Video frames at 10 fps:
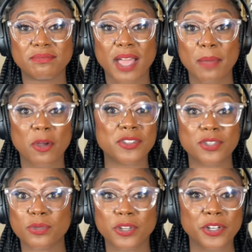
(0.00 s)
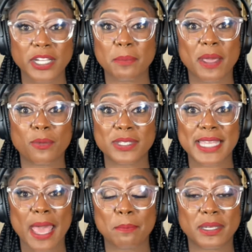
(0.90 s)
I'm also learning about
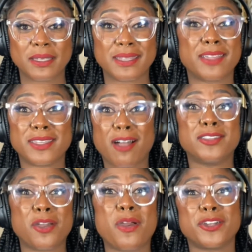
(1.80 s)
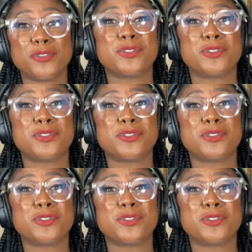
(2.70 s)
what's happening. Now, y'all know our news